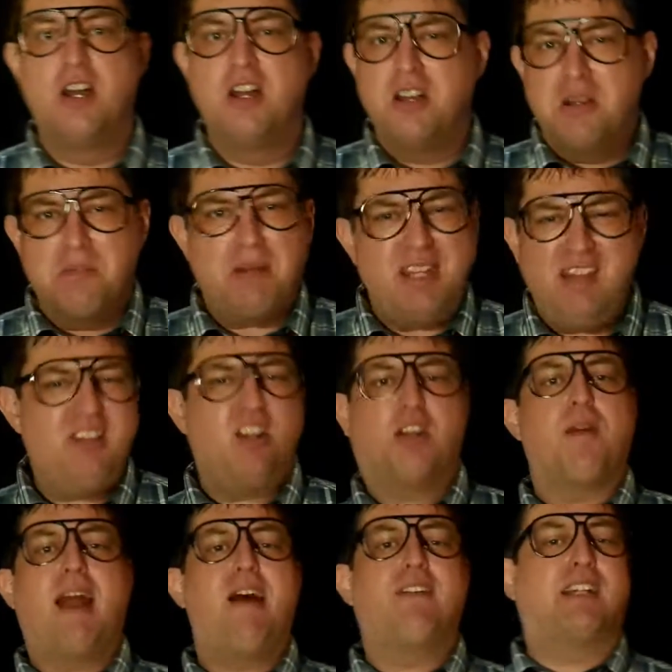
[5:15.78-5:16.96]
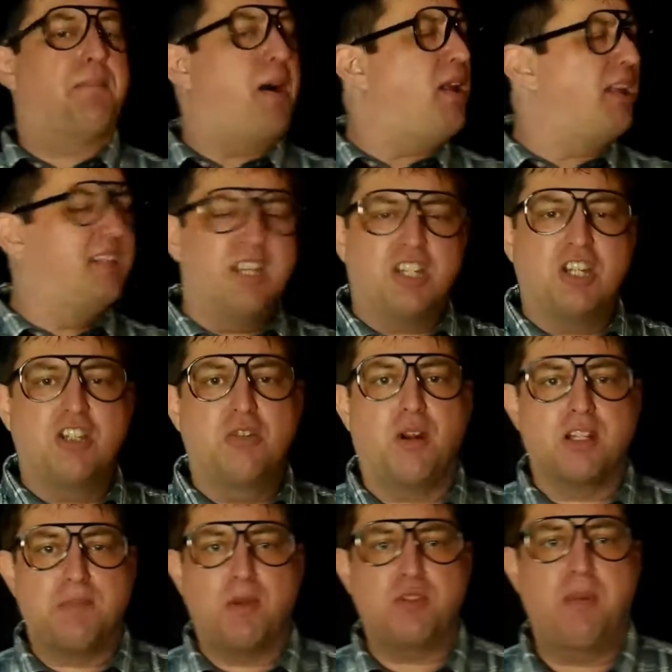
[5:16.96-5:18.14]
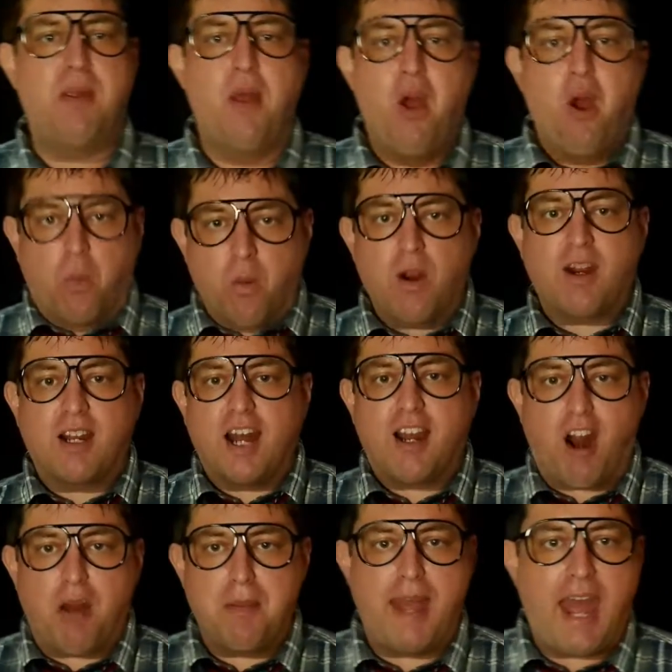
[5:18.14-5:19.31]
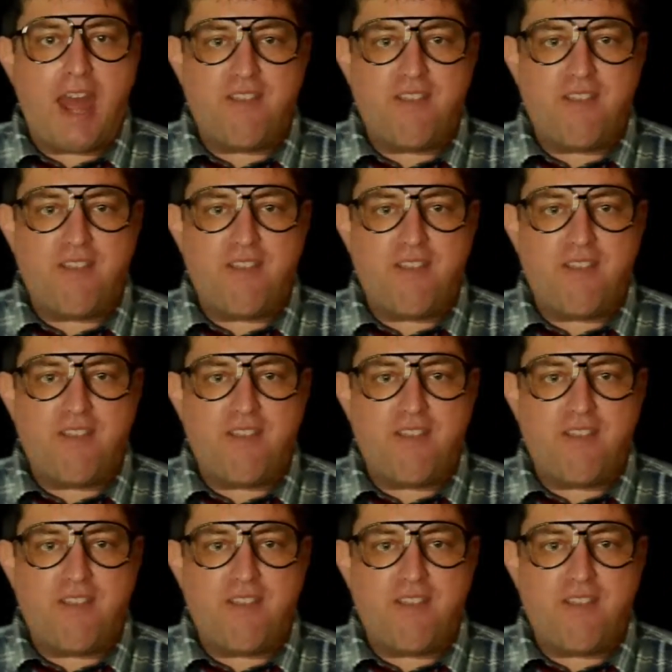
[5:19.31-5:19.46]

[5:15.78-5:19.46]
But you look around at the politicians who are supposed to be working on our behalf,